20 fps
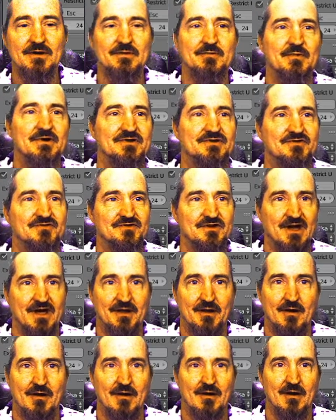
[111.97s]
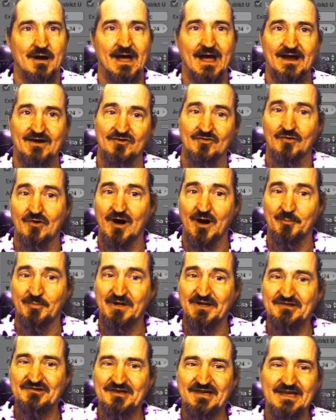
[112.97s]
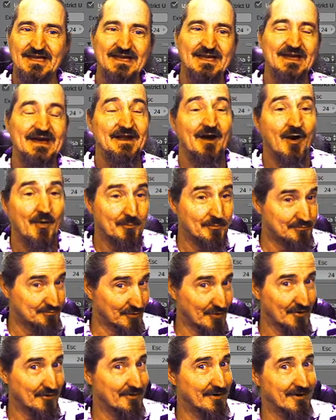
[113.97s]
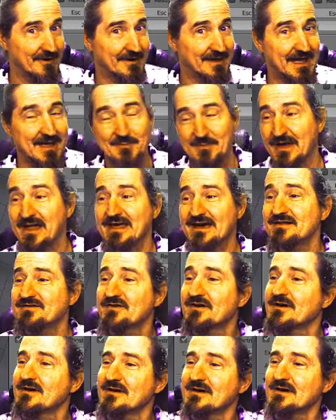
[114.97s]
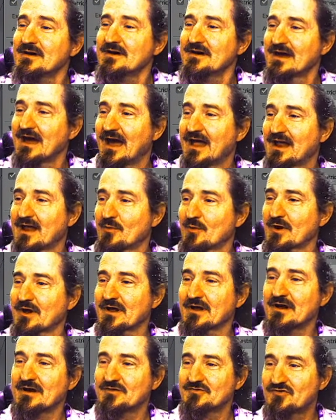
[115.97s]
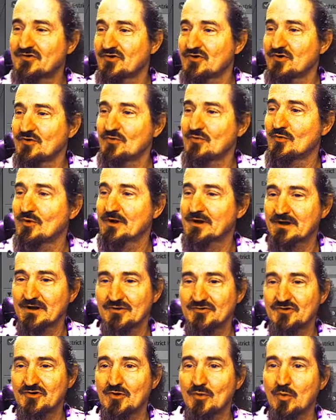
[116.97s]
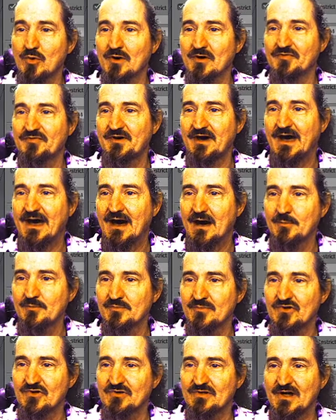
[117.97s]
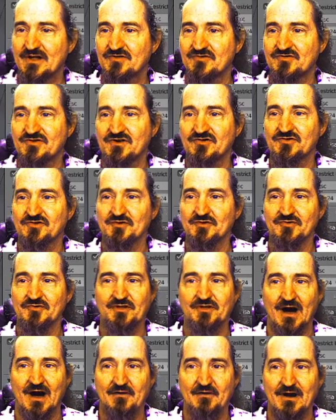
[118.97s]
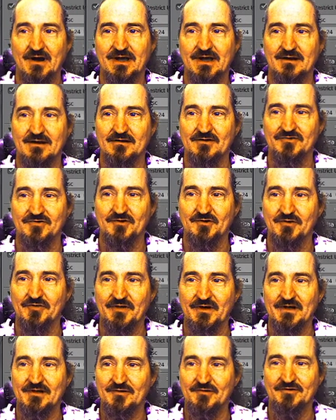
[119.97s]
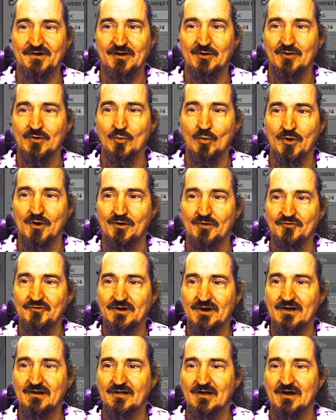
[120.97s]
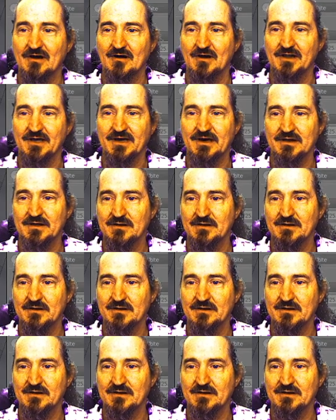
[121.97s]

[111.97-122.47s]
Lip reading: which has got our actual UPBGE and our game in it. And then we're gonna go to the world tab. So that's this little dot right here, this little thing that looks like a little world. You're gonna click on it.